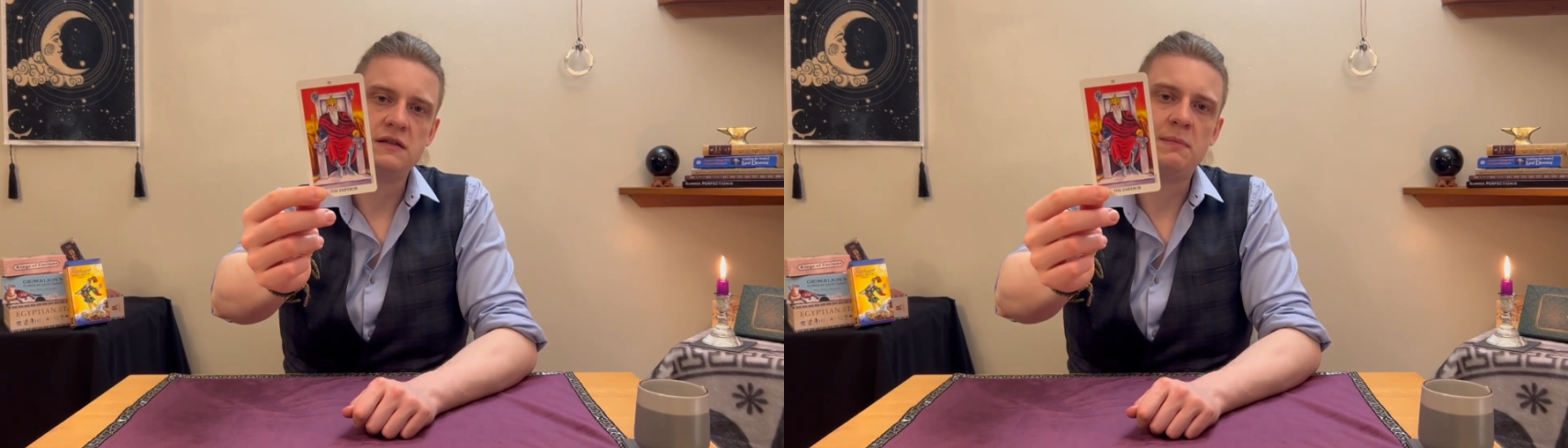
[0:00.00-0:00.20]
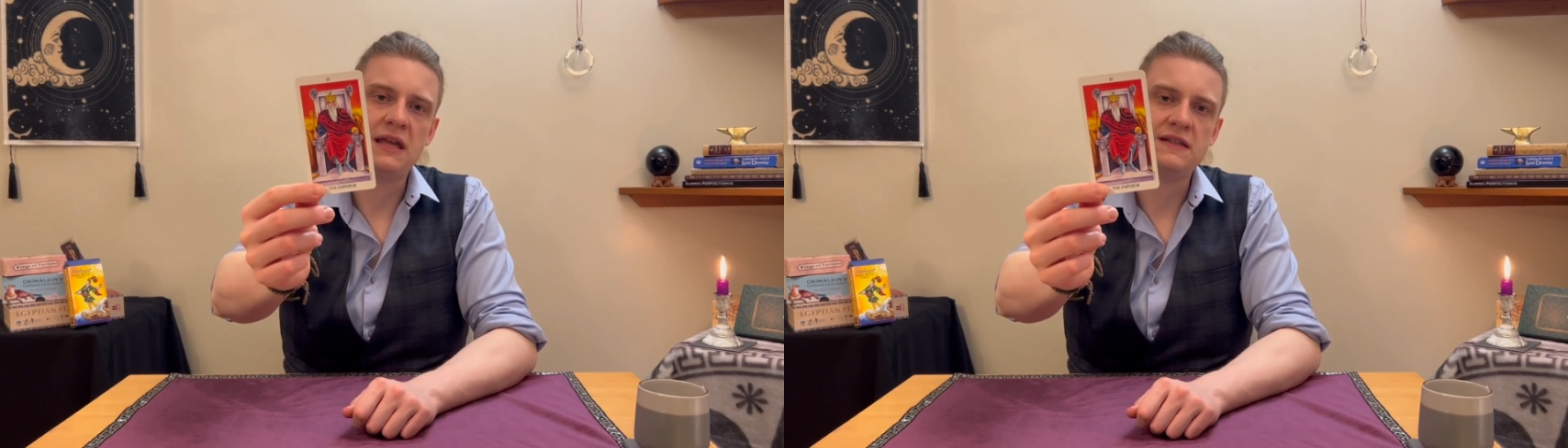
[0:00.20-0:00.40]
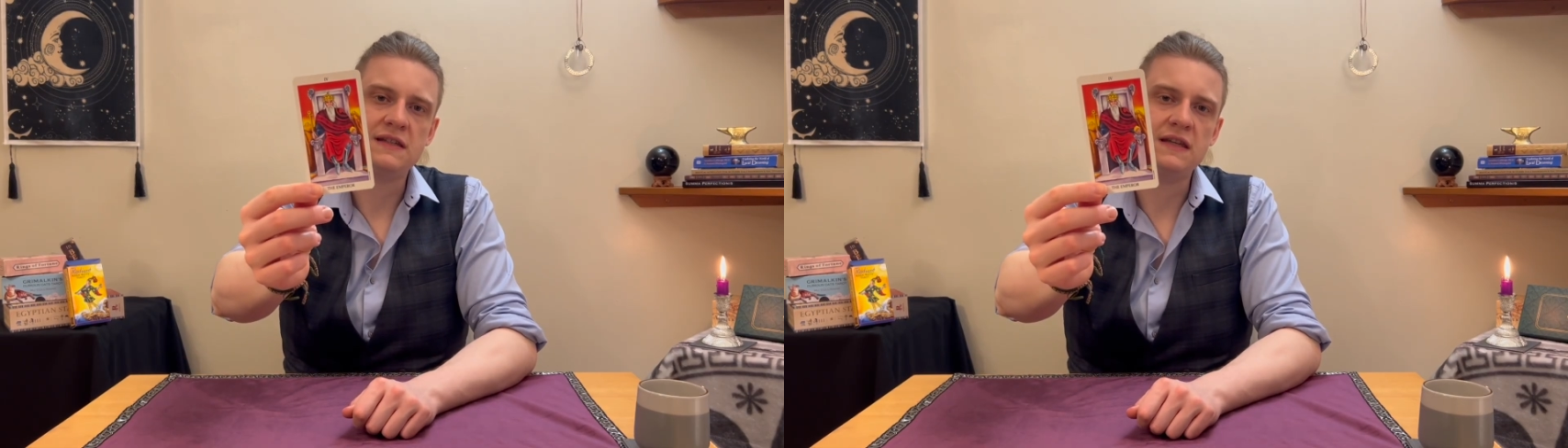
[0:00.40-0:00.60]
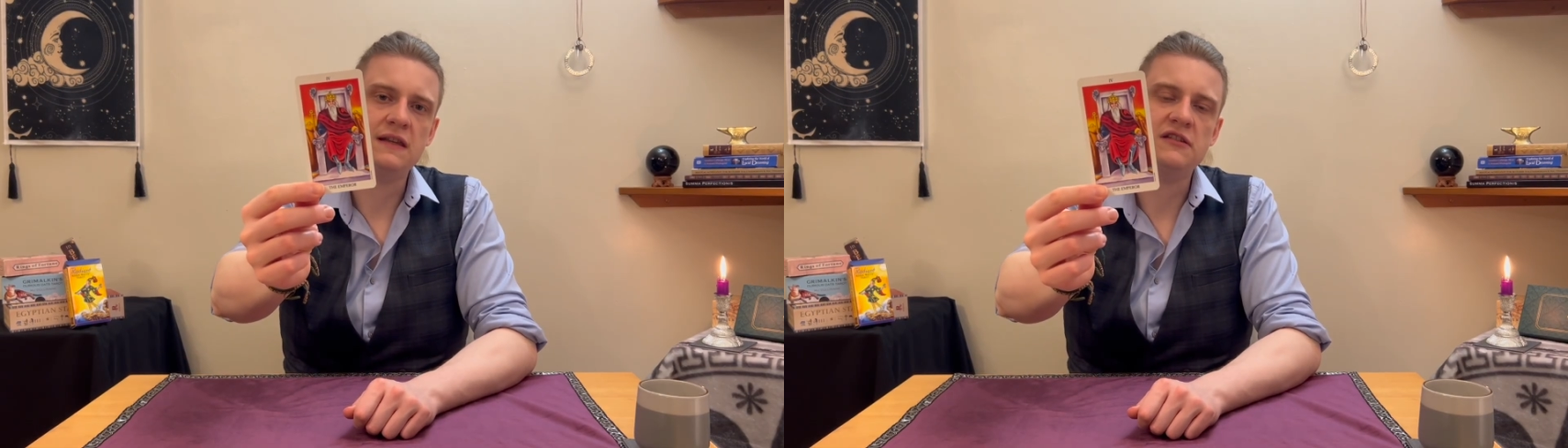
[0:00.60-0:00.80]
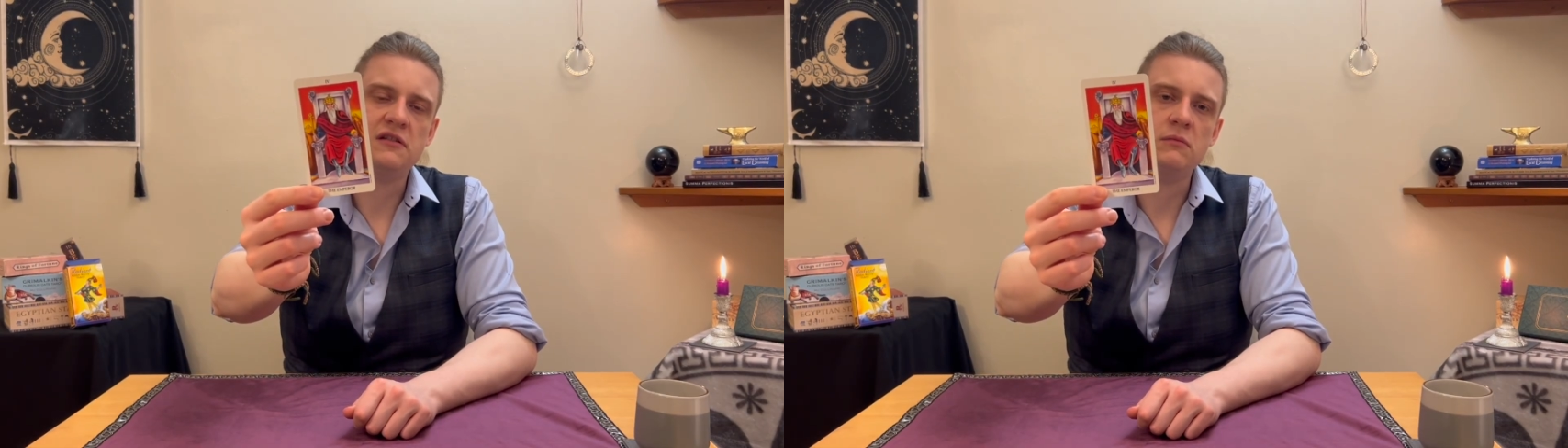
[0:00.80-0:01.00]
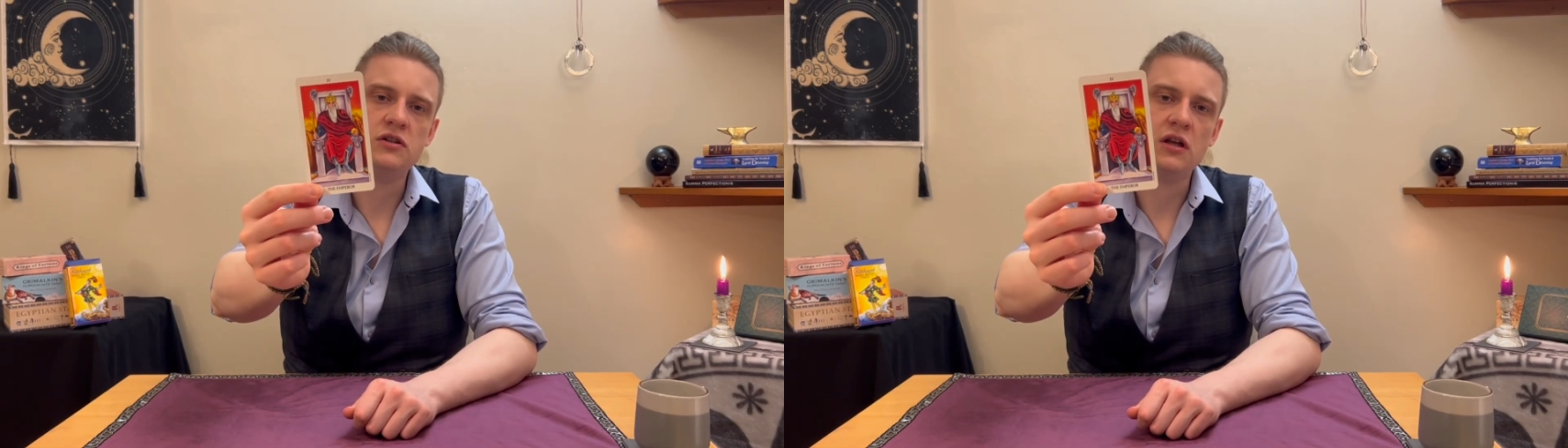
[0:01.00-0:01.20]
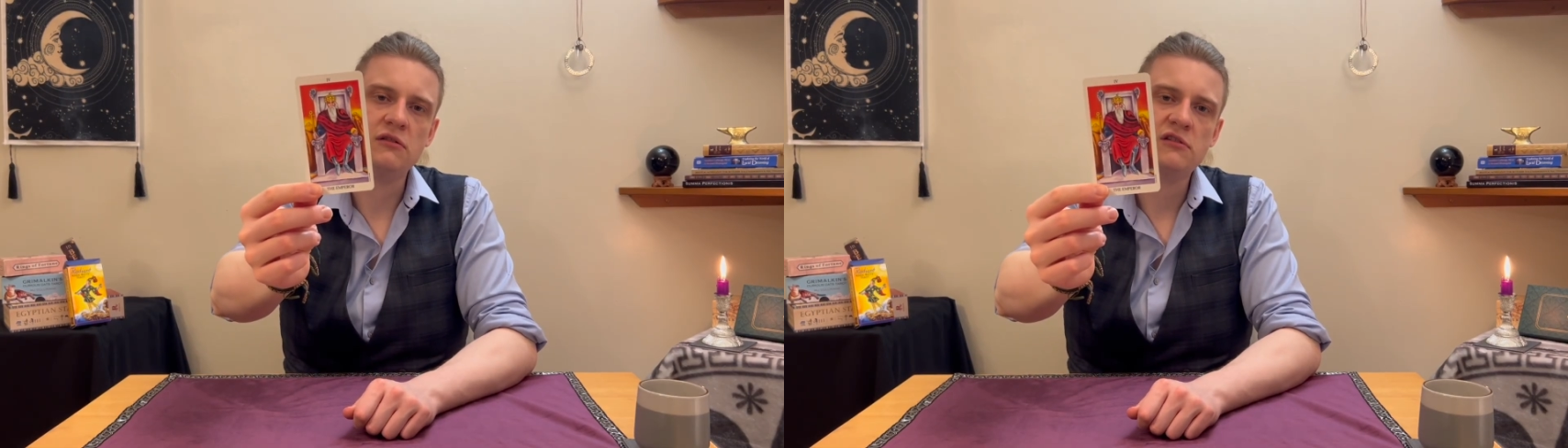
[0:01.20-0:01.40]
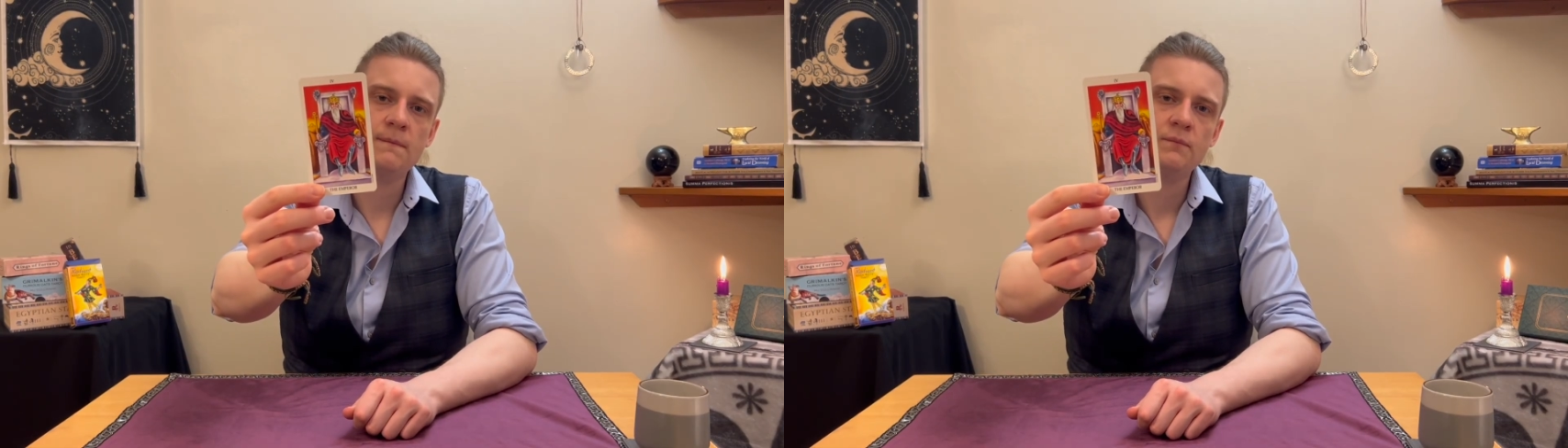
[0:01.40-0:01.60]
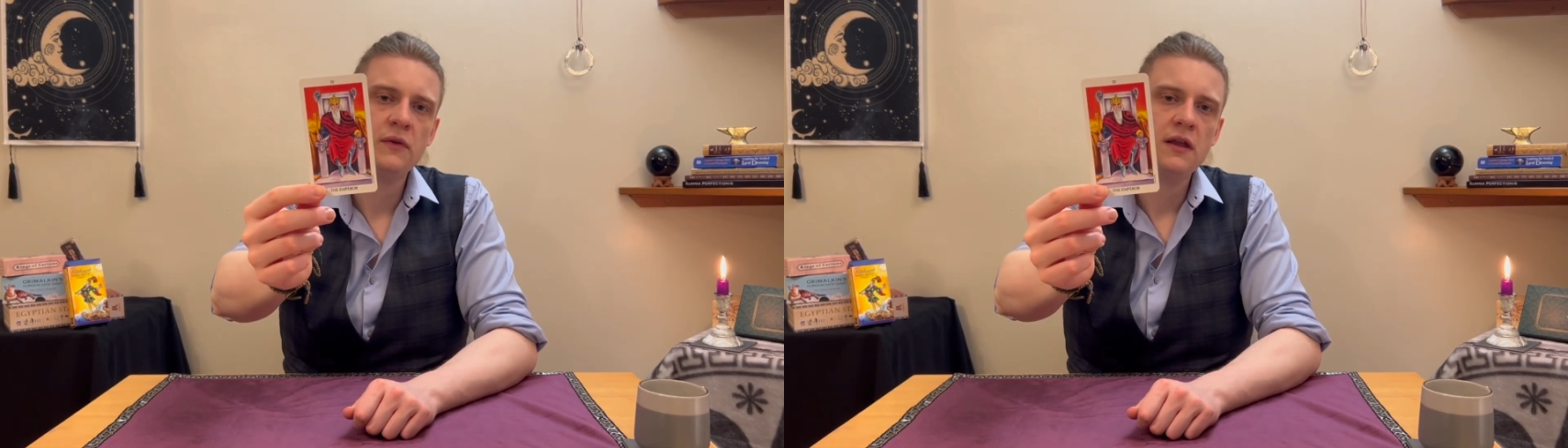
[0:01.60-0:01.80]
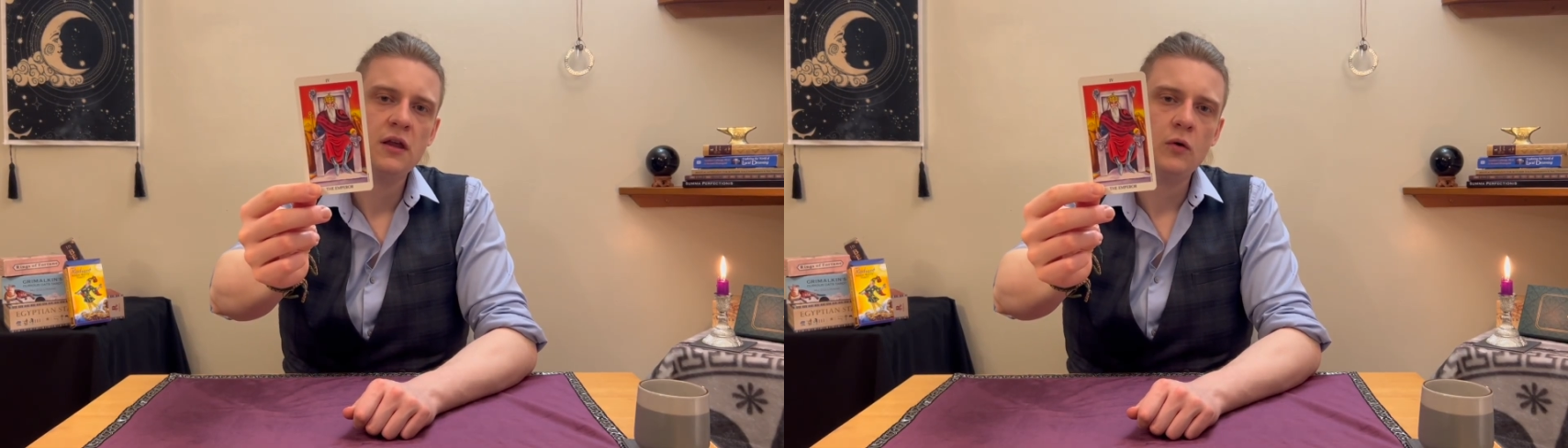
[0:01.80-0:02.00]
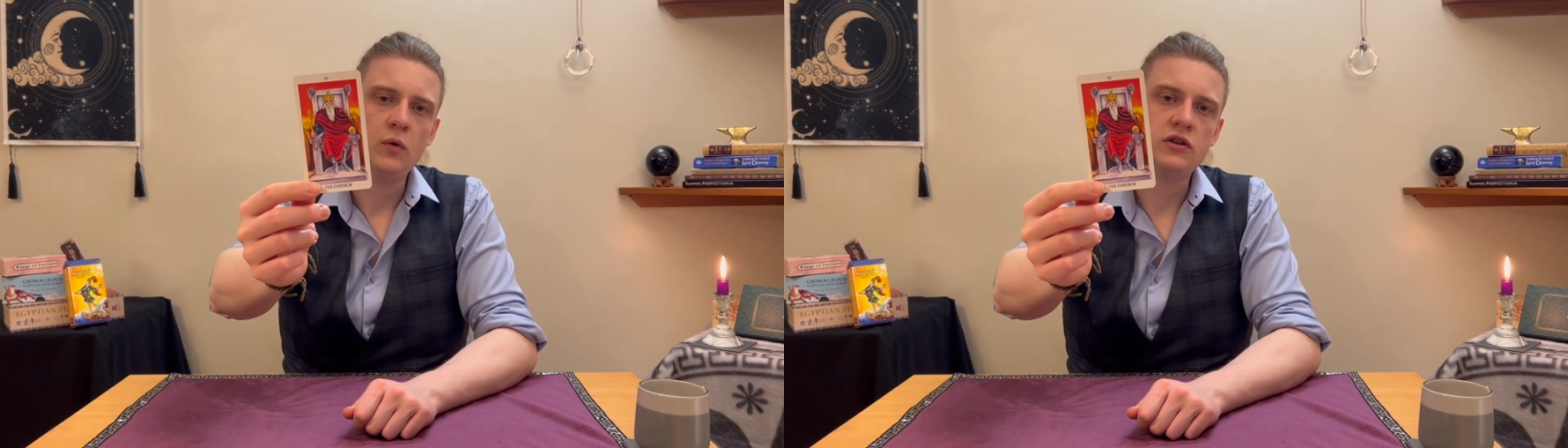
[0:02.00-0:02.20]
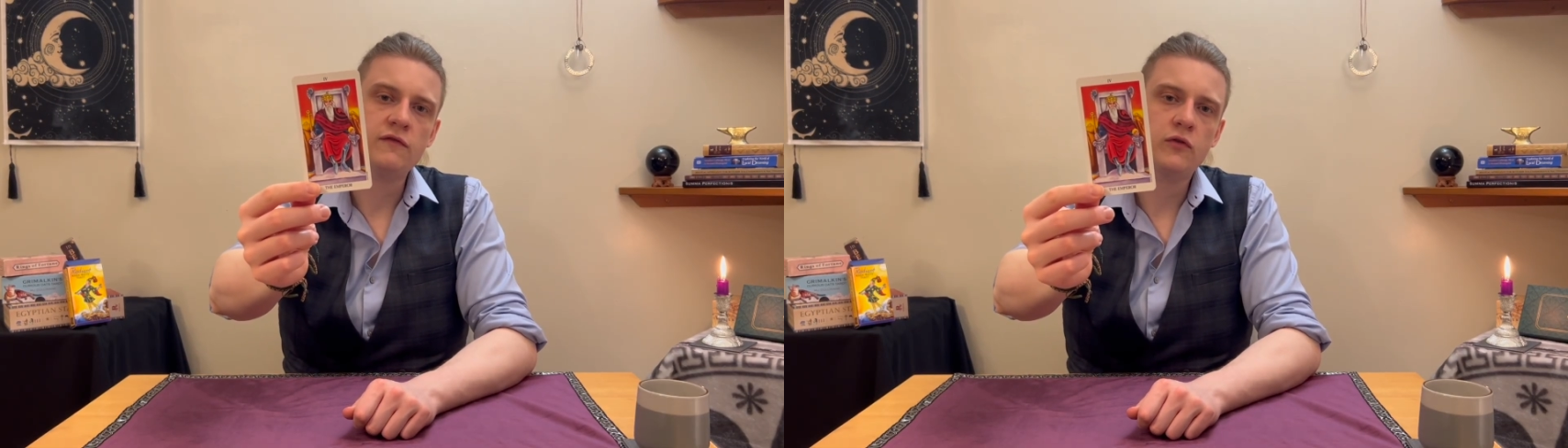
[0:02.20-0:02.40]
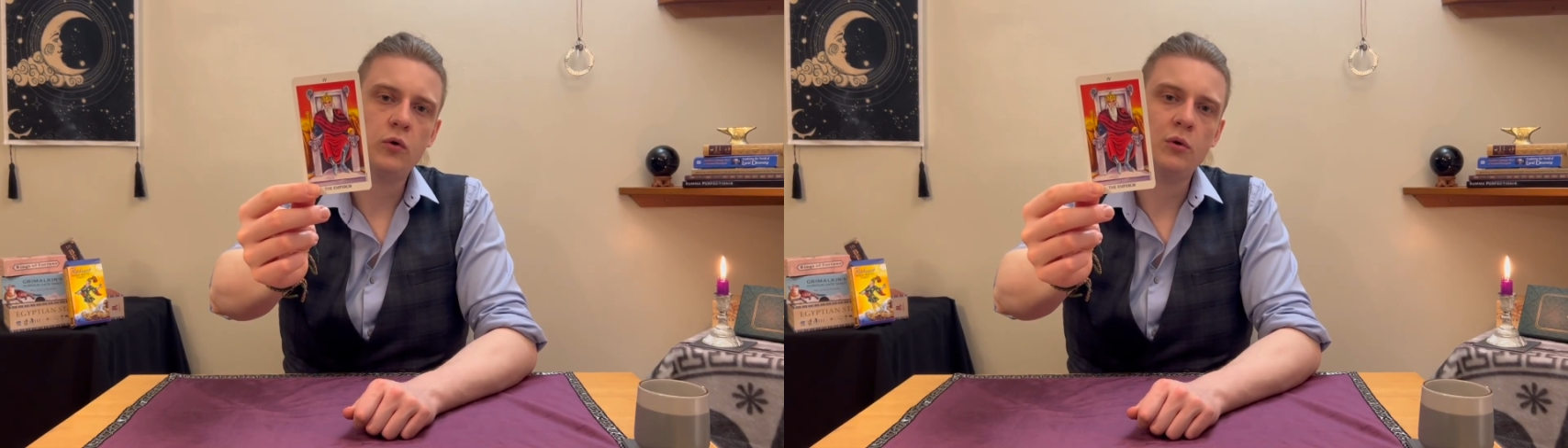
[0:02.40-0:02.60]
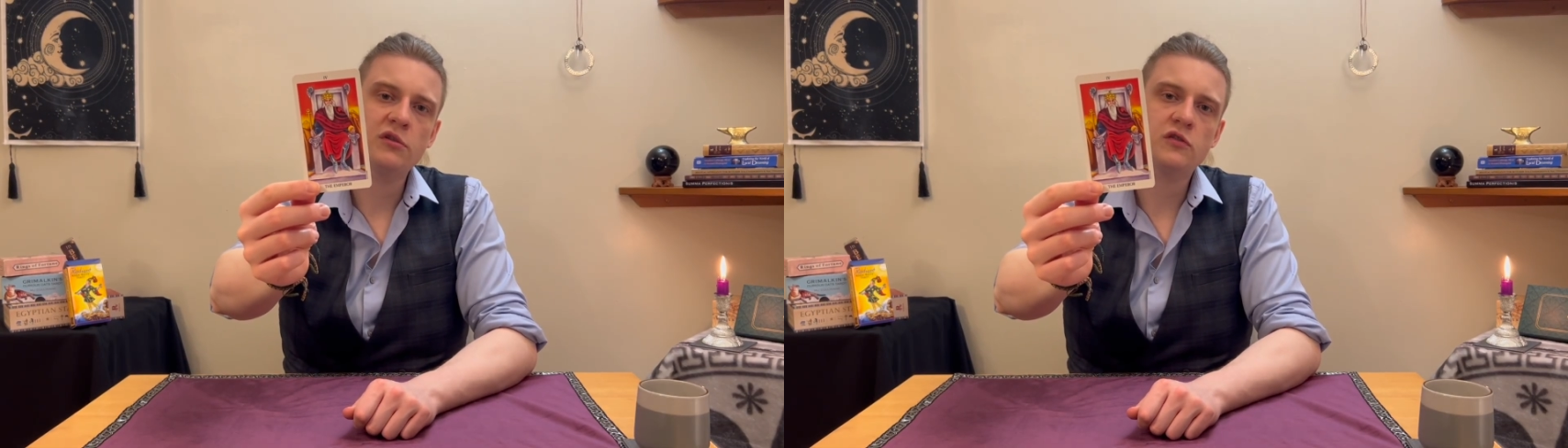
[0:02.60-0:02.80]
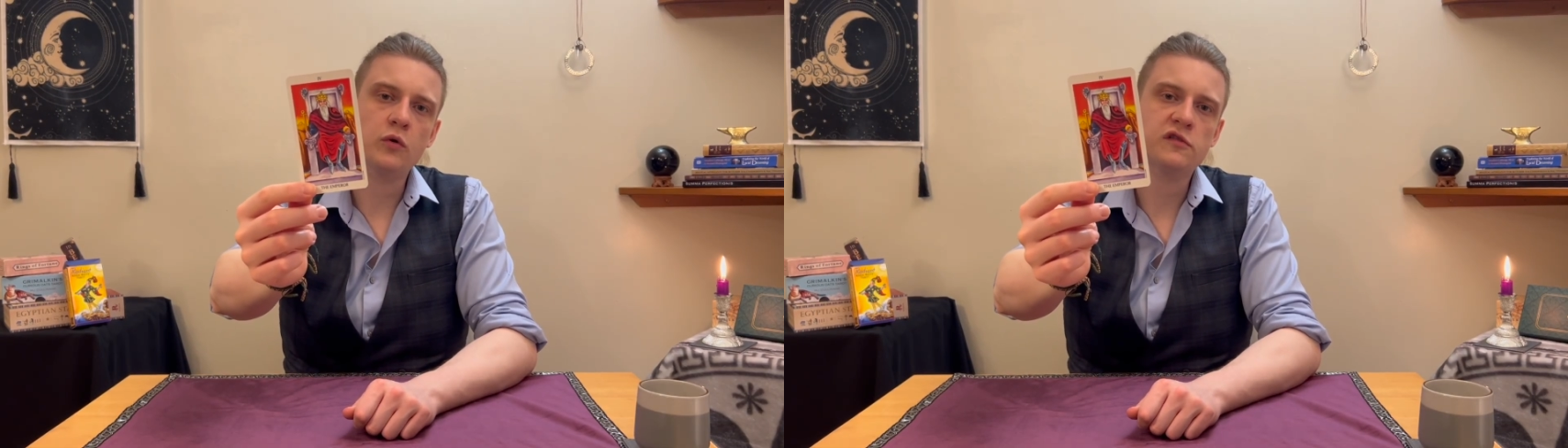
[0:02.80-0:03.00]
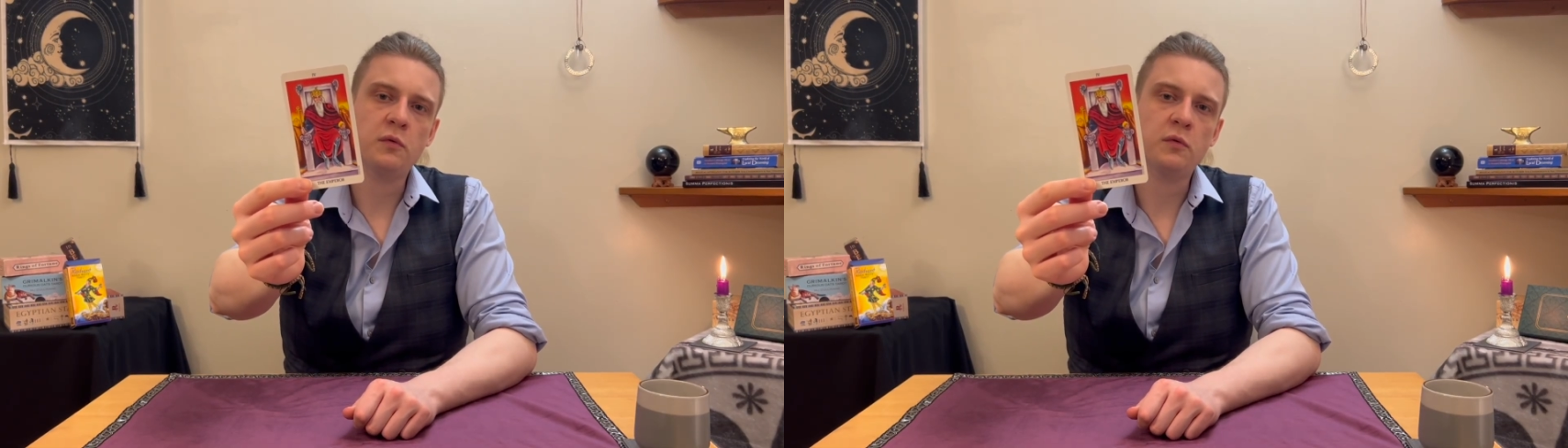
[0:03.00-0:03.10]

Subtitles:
depicted in these images, which of course